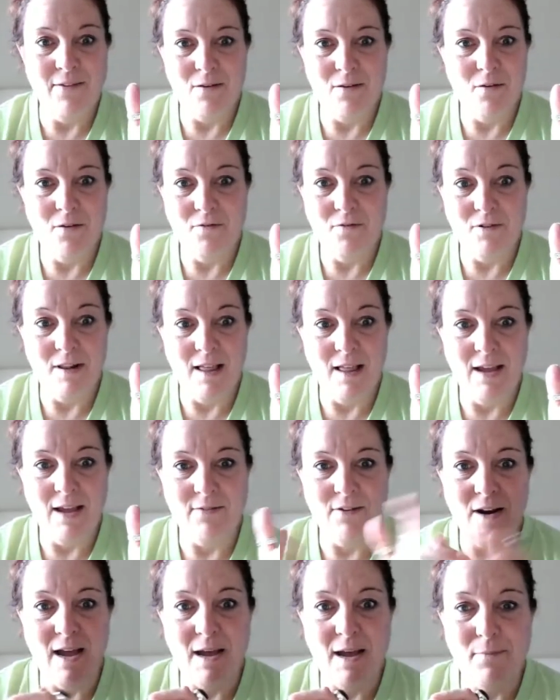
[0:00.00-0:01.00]
I don't know if we're
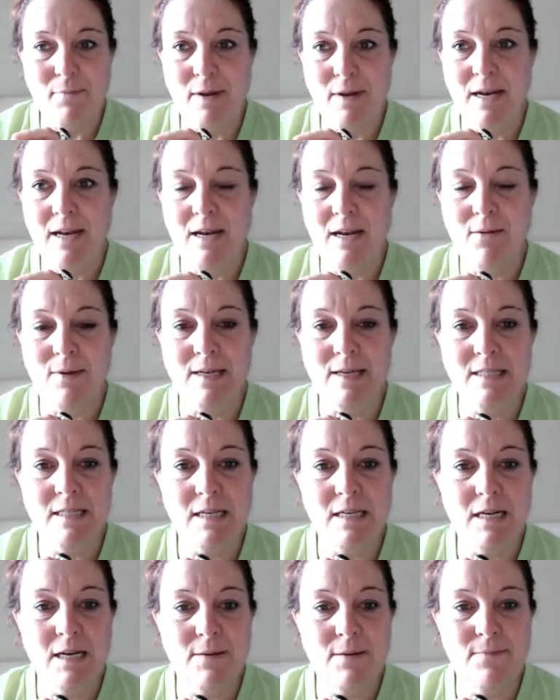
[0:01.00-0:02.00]
live or not, but
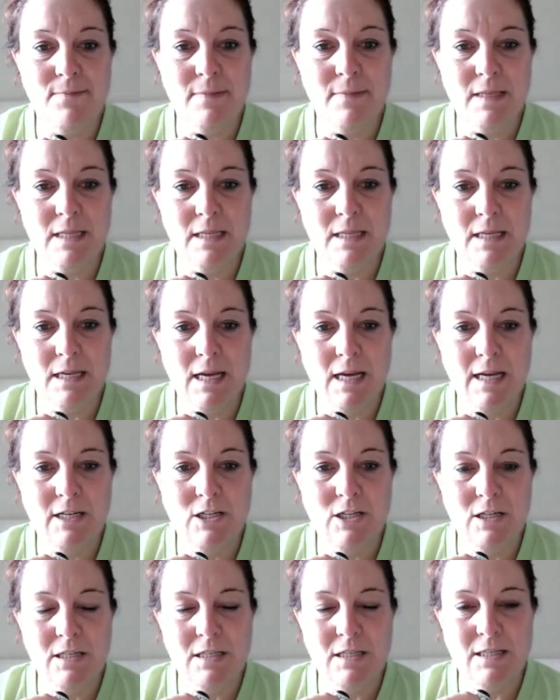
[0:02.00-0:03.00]
anyways, I
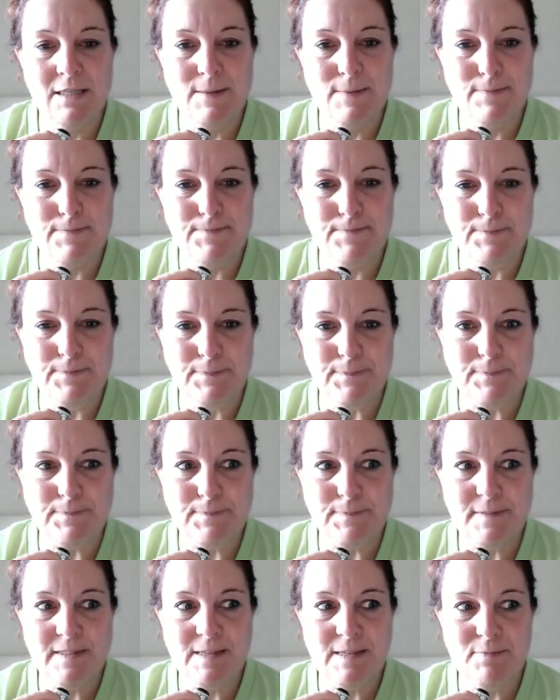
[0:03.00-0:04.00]
just
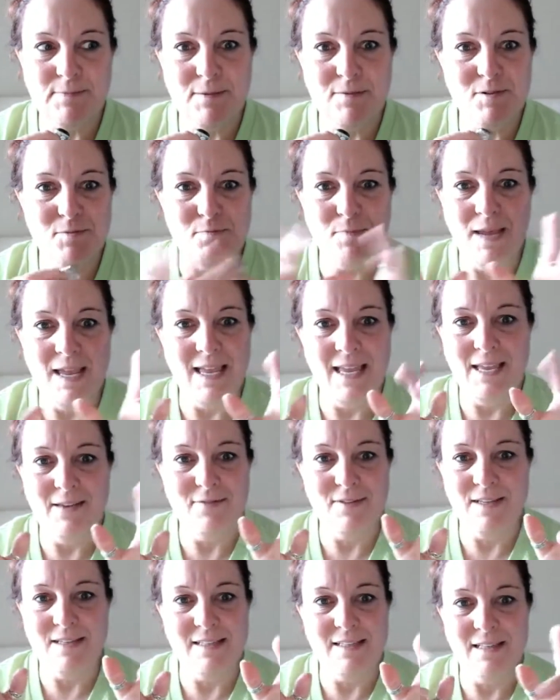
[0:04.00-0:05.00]
sometimes May
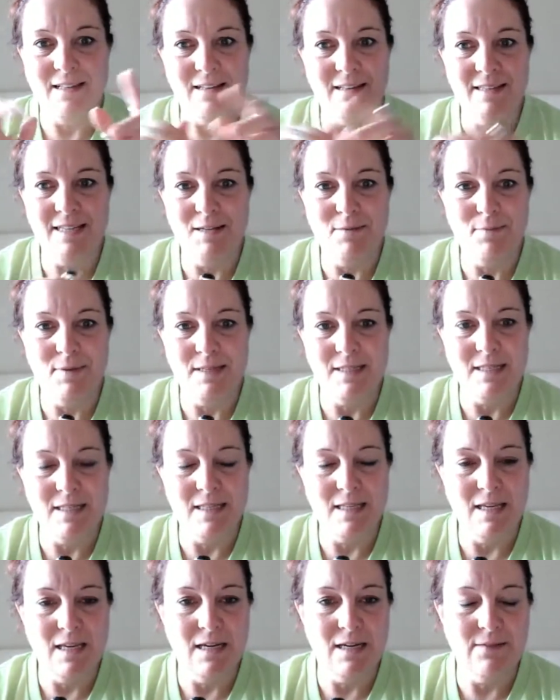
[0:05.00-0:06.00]
gives us little tidbits
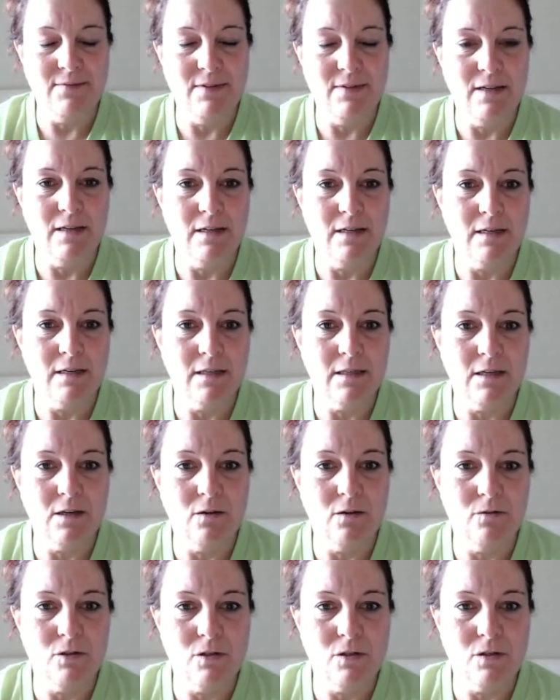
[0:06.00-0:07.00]
at the end of the
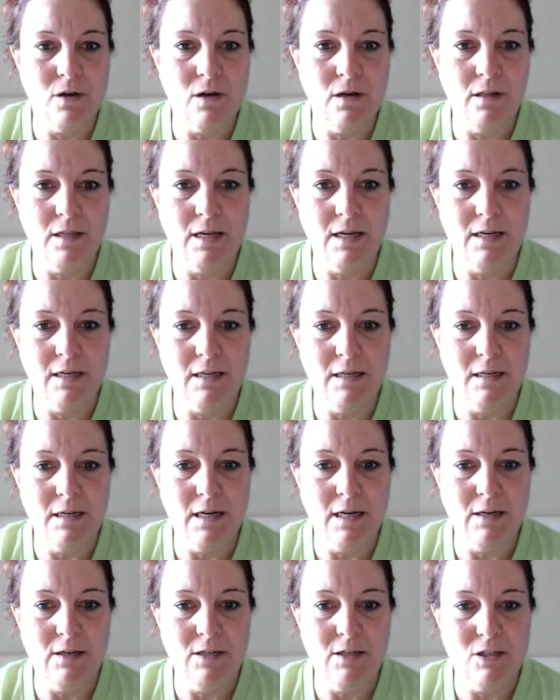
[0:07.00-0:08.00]
coach's call that
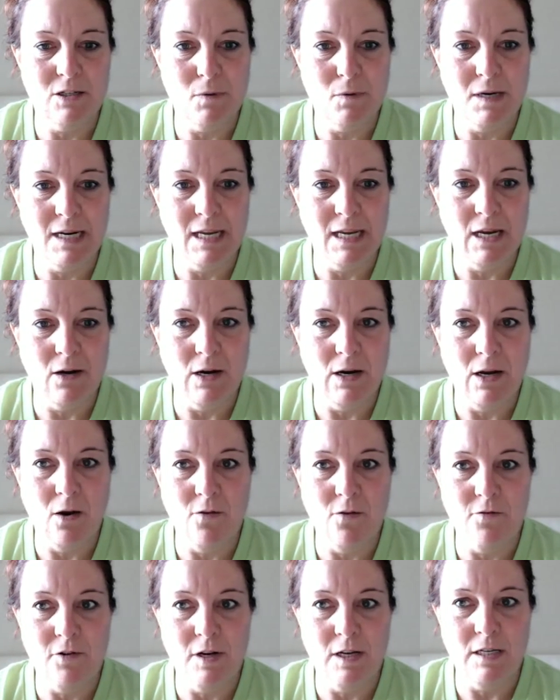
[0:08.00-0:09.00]
I just want to carry
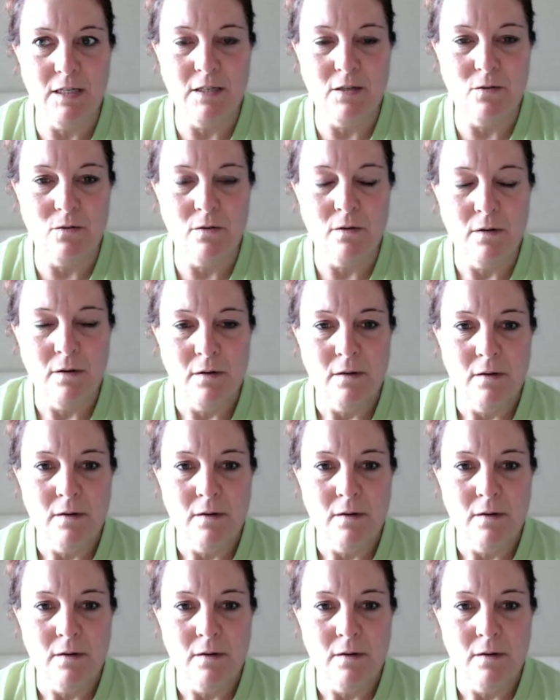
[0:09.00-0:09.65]
over into